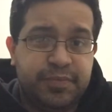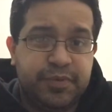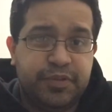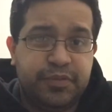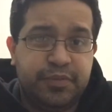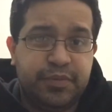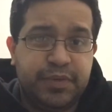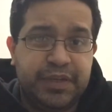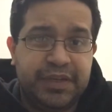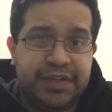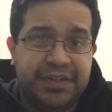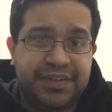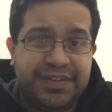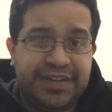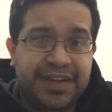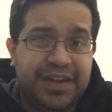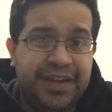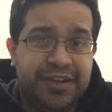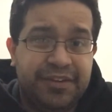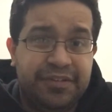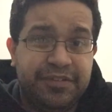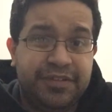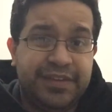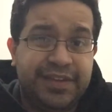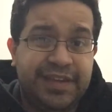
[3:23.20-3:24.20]
between
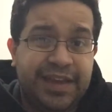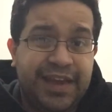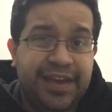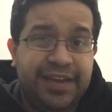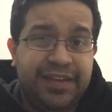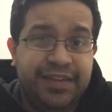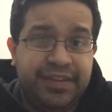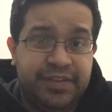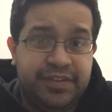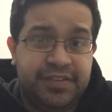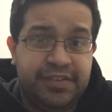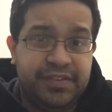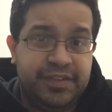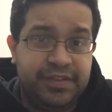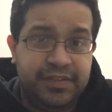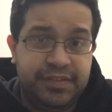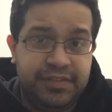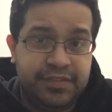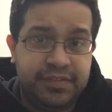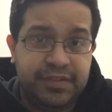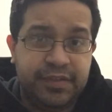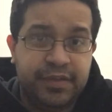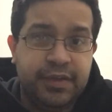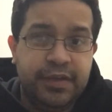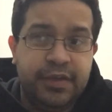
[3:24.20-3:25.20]
entire
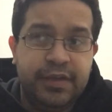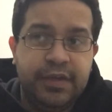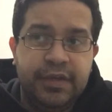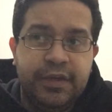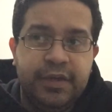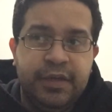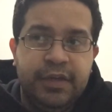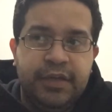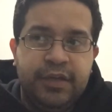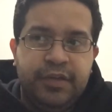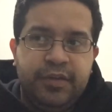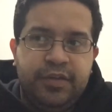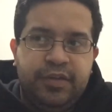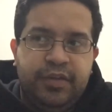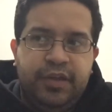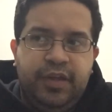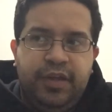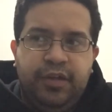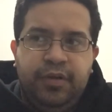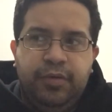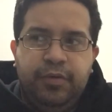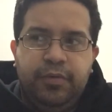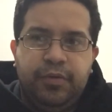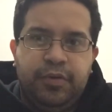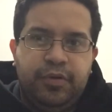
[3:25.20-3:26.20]
galaxies,
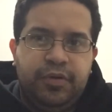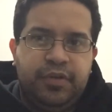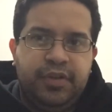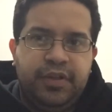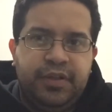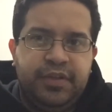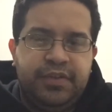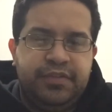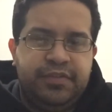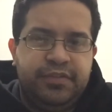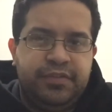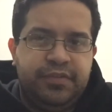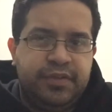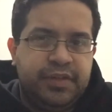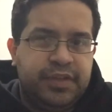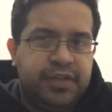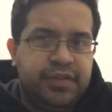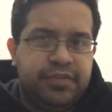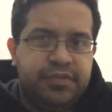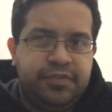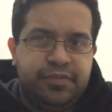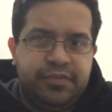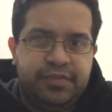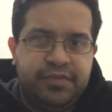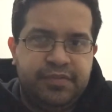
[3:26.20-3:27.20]
or
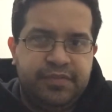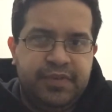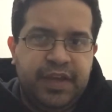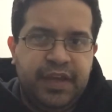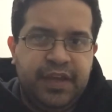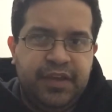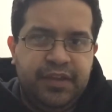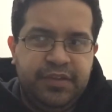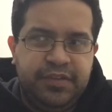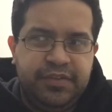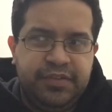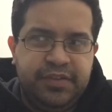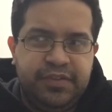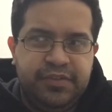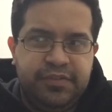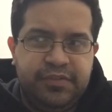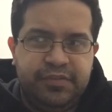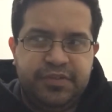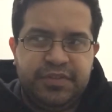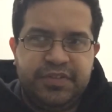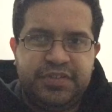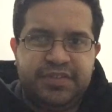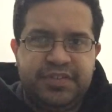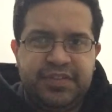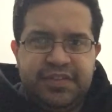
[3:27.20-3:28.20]
clusters of galaxies,
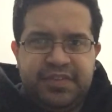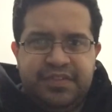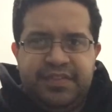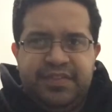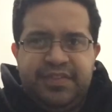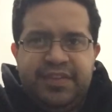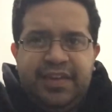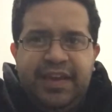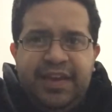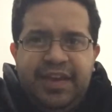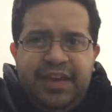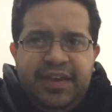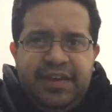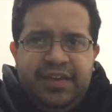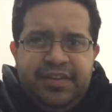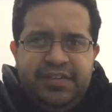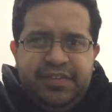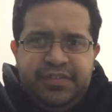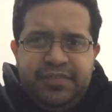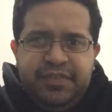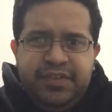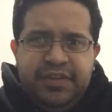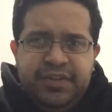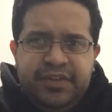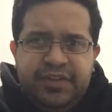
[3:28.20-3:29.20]
or just the
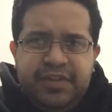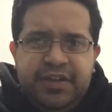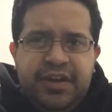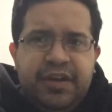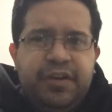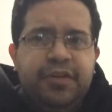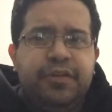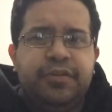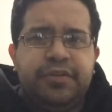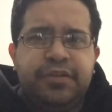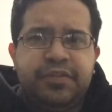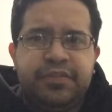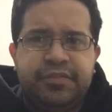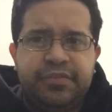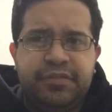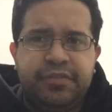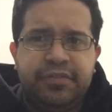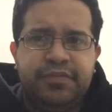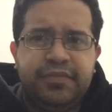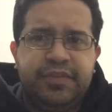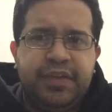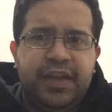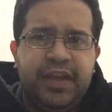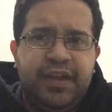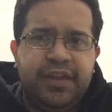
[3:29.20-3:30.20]
size of an entire cluster
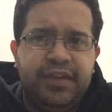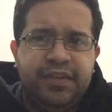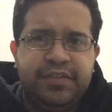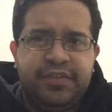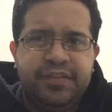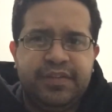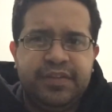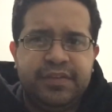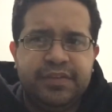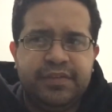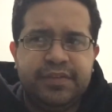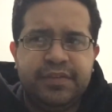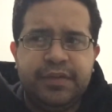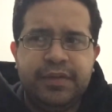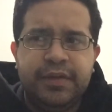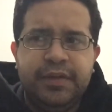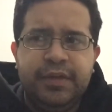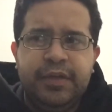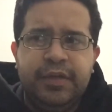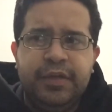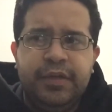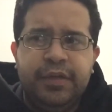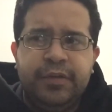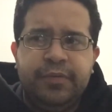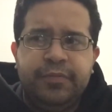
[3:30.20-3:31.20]
of galaxies,
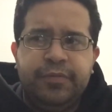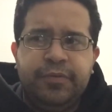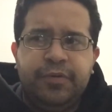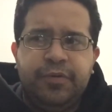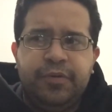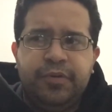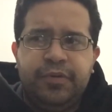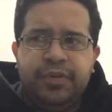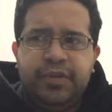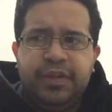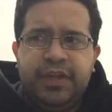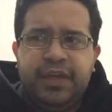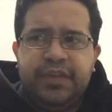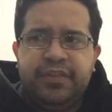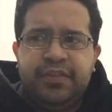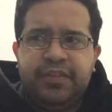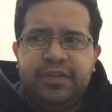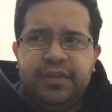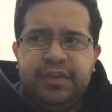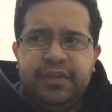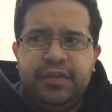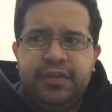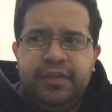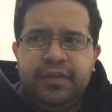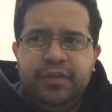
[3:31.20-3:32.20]
or like
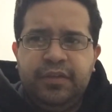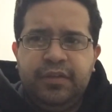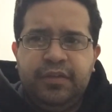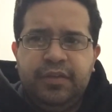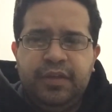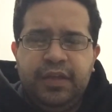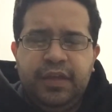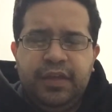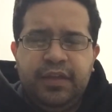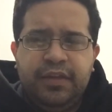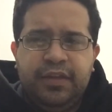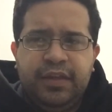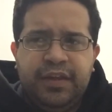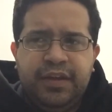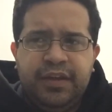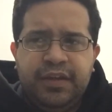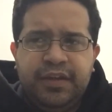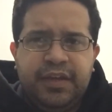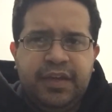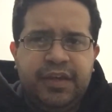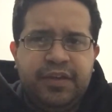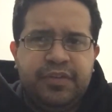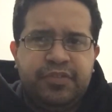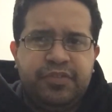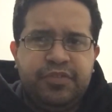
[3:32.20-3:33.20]
the
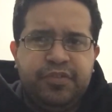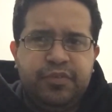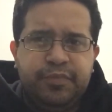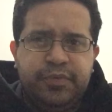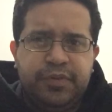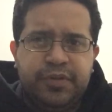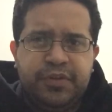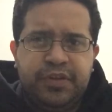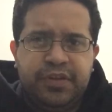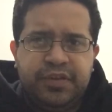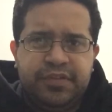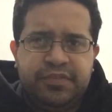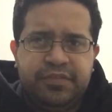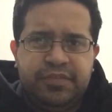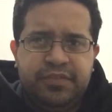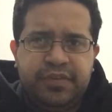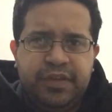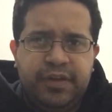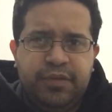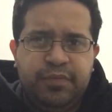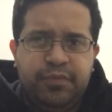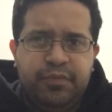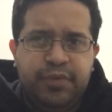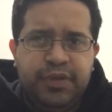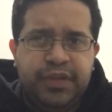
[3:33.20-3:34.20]
Laniakea supercluster
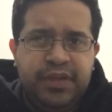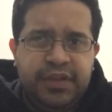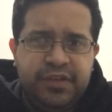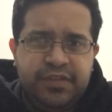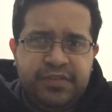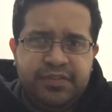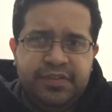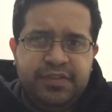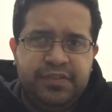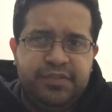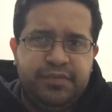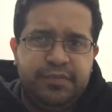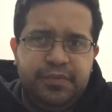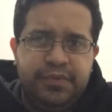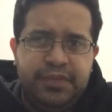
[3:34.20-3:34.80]
that we exist